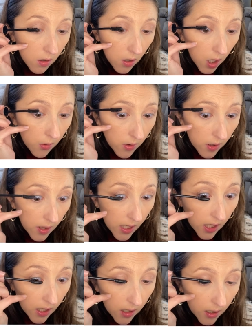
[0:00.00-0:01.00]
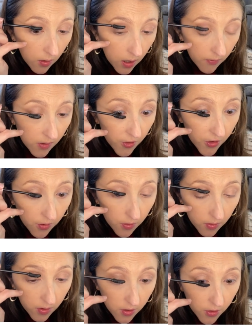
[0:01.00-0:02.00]
I really like it. I don't have issues
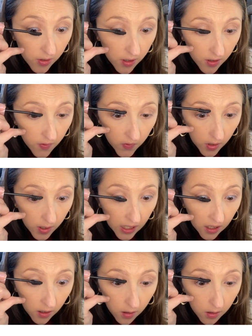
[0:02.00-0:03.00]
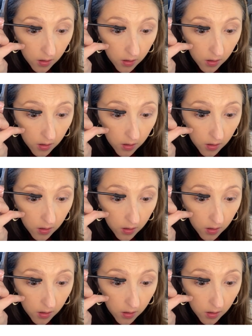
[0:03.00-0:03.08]
with it transferring